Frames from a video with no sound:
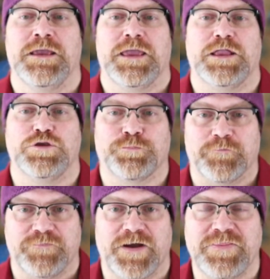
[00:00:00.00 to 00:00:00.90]
and you
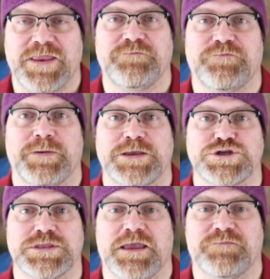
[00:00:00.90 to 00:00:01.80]
provide that
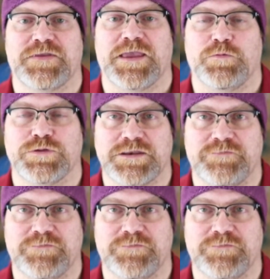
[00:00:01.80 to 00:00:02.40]
information to the FDA with a